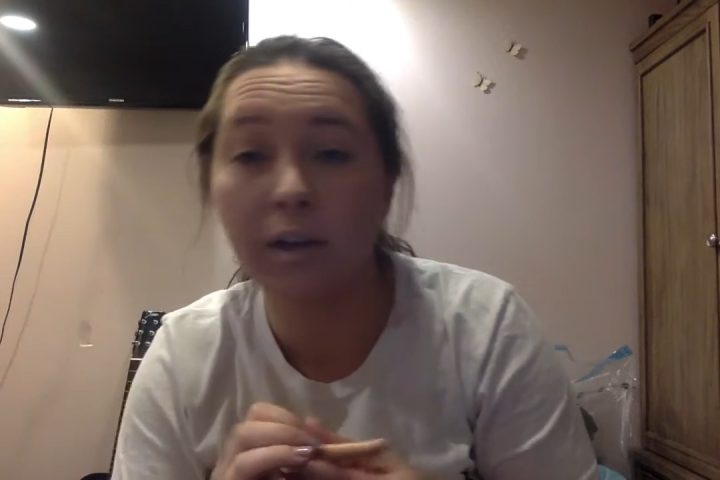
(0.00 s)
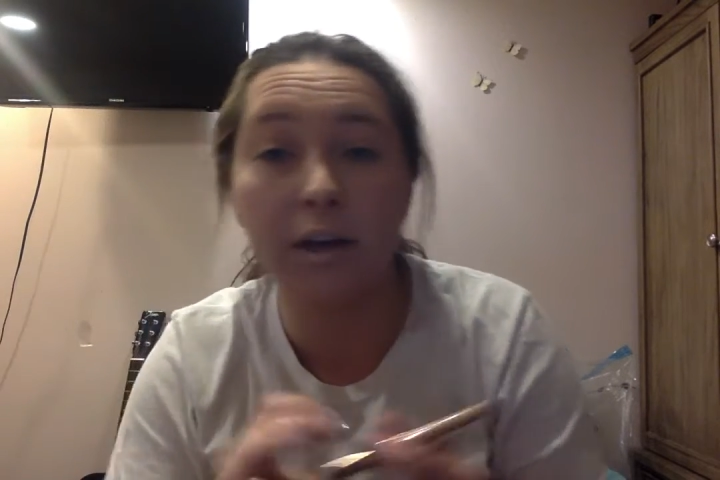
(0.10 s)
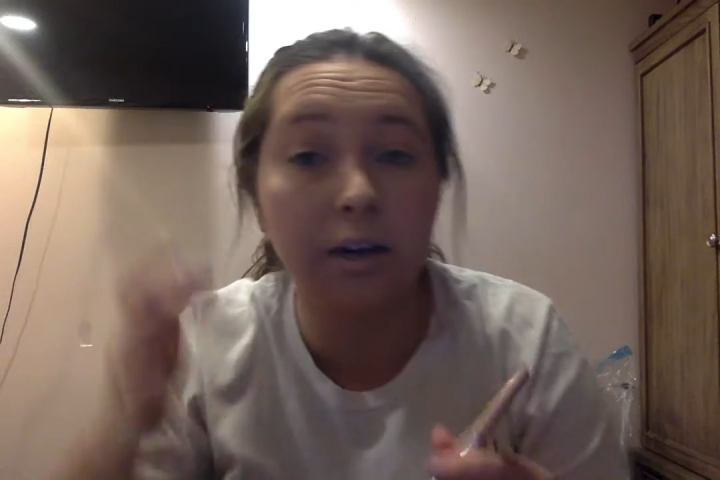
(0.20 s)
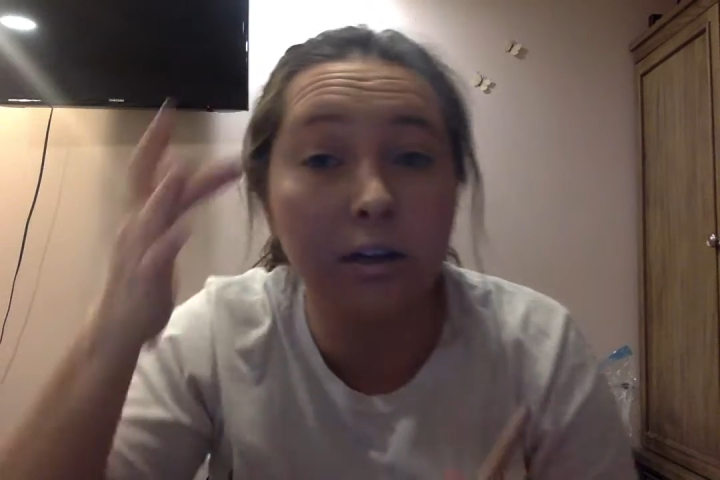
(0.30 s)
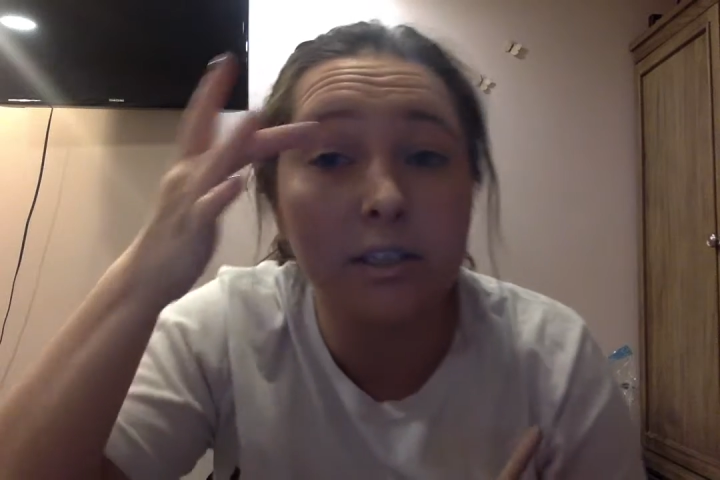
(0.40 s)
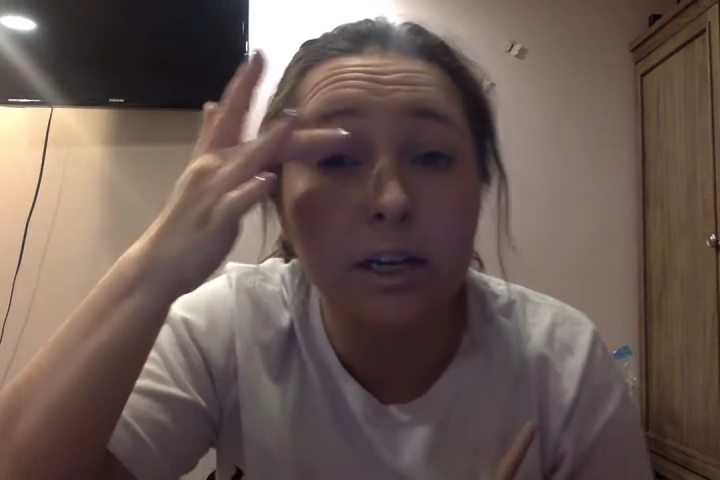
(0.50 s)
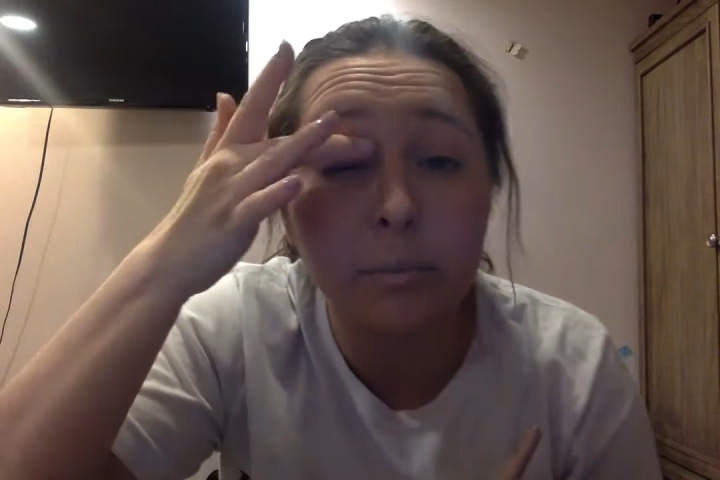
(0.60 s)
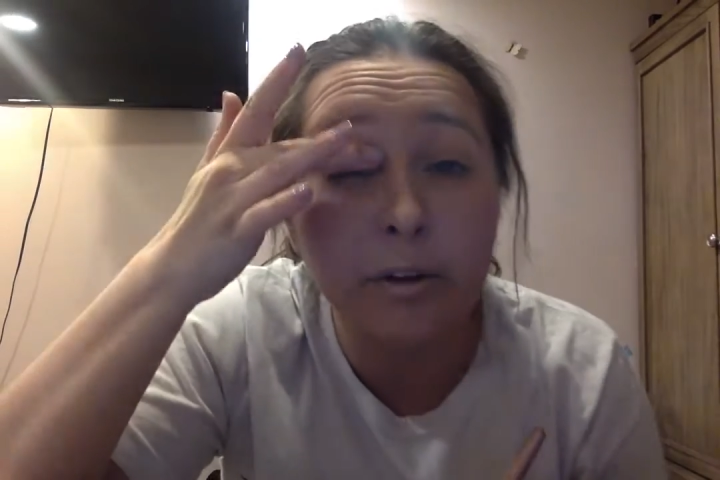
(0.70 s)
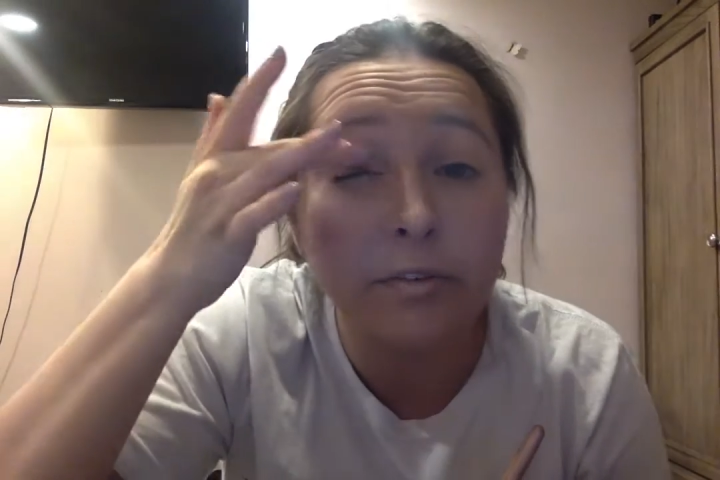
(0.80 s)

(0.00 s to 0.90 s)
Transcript: And then I'll take my